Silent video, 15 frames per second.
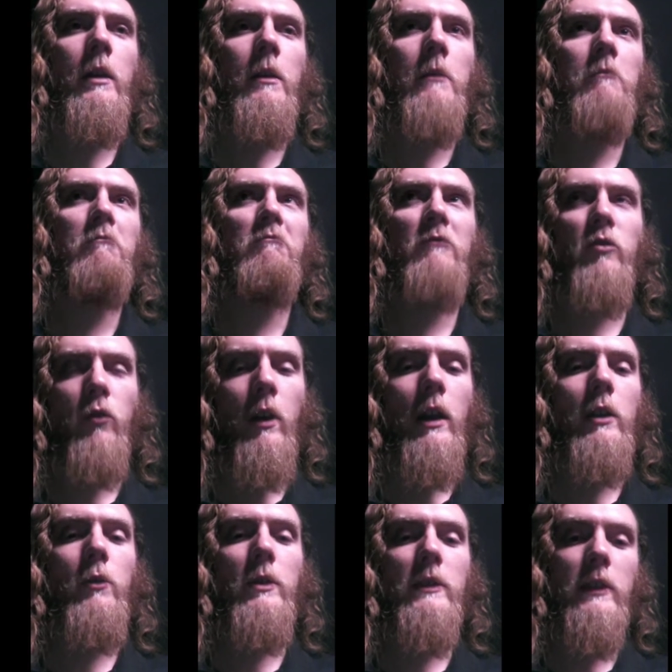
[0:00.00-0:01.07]
try to
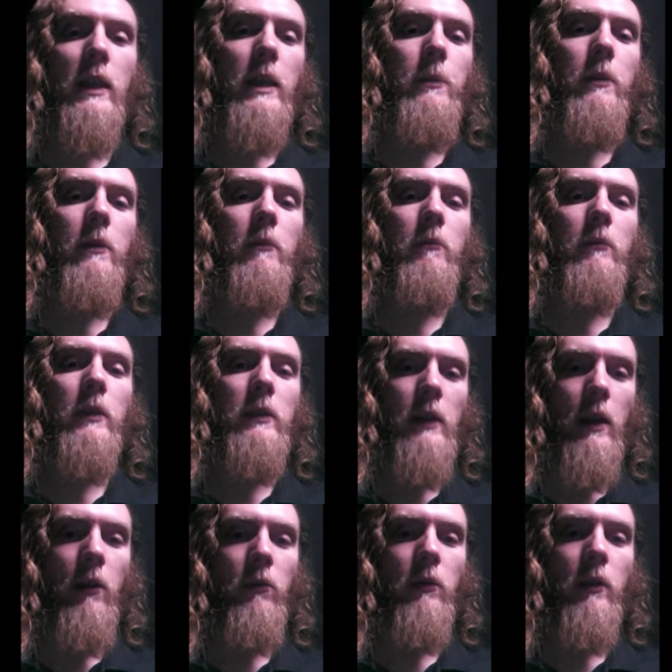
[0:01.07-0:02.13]
escape the town.
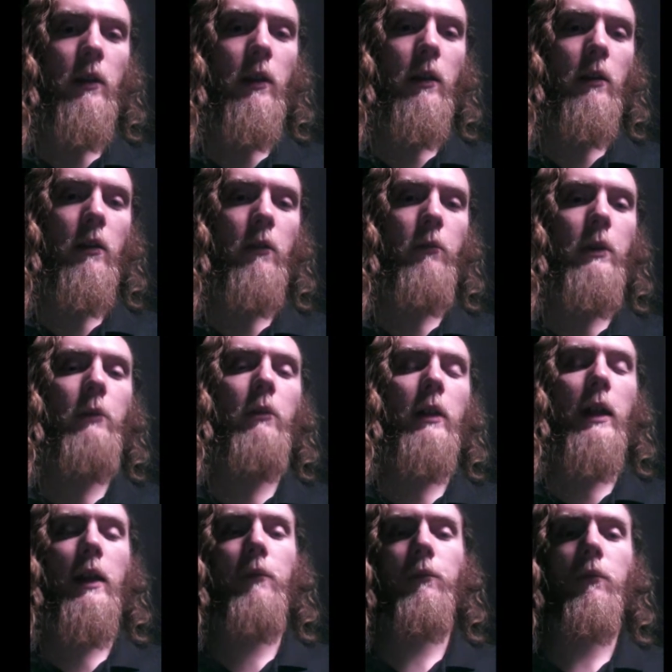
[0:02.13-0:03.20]
We will have
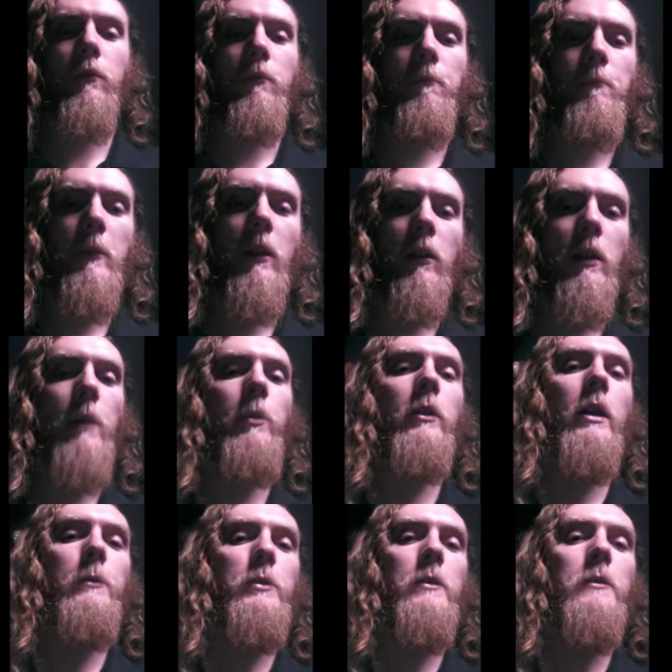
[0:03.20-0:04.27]
a couple
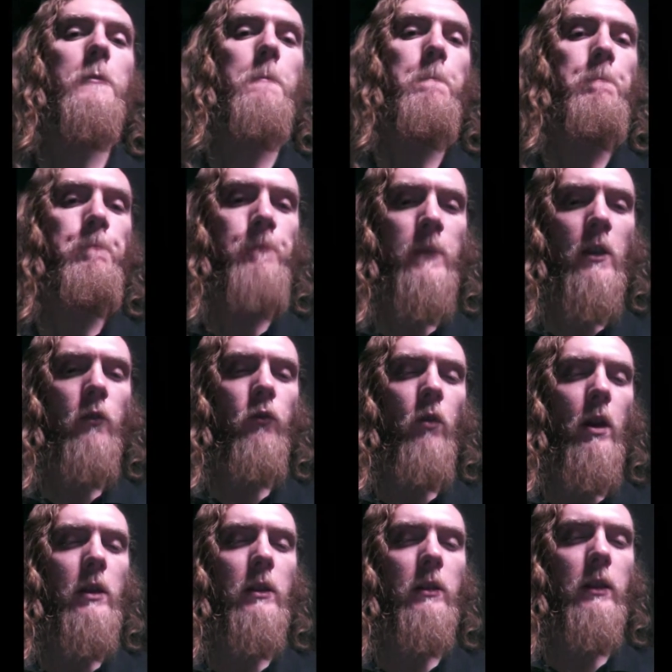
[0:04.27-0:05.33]
options. Try to
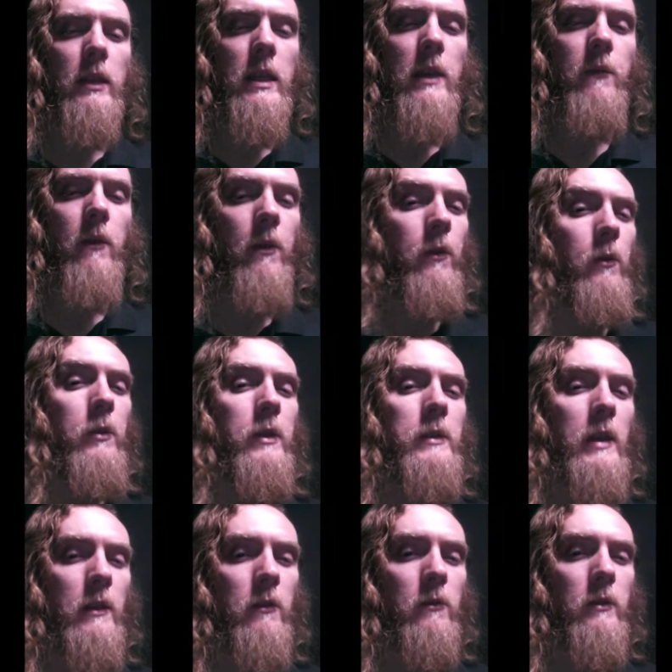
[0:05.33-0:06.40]
leave through the desert
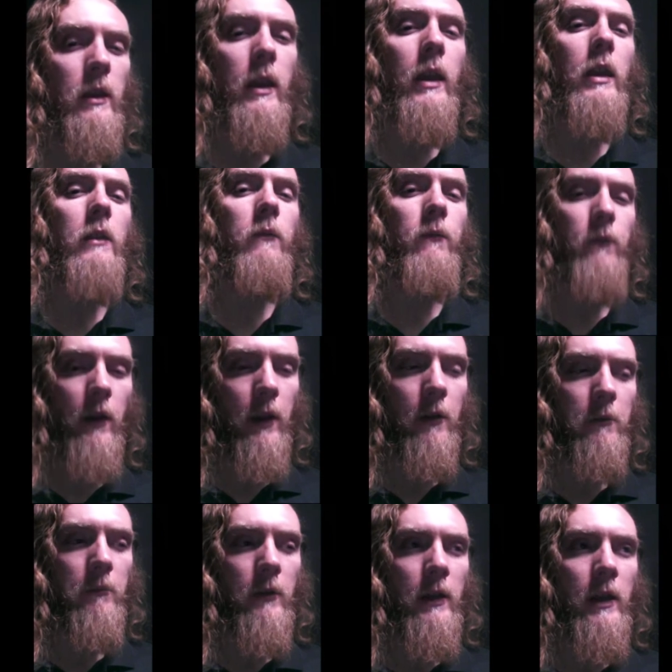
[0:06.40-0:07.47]
and fail.
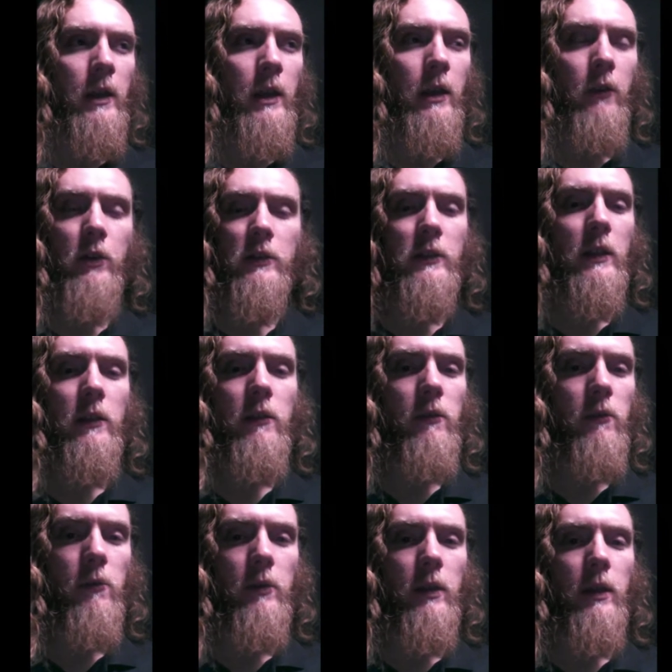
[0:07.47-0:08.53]
It'll just take you through an
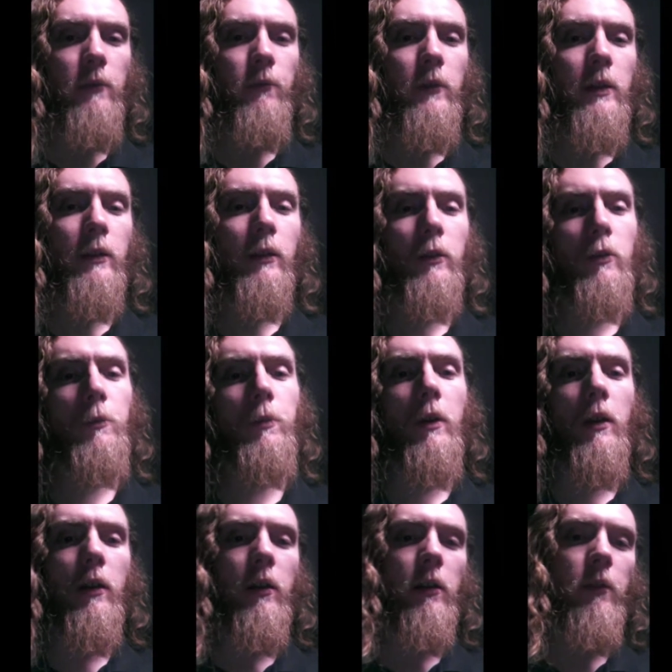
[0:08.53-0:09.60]
infinite loop
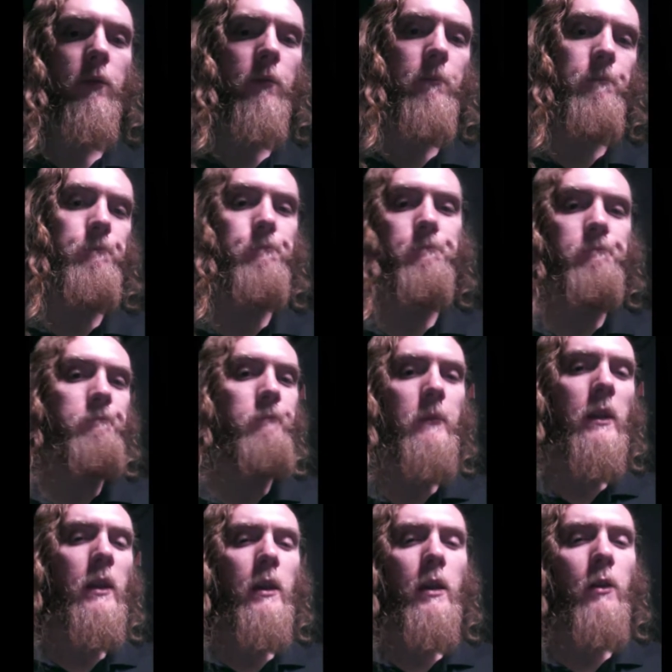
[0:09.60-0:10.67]
of
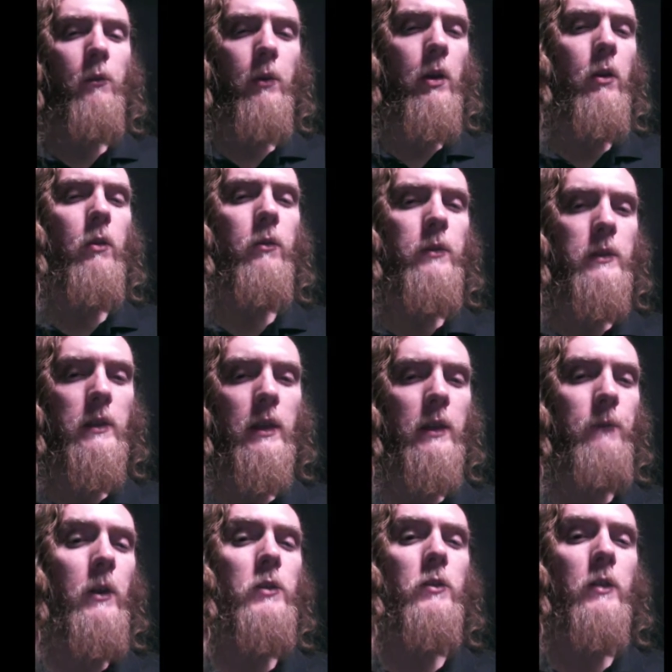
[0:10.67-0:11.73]
roads and eventually just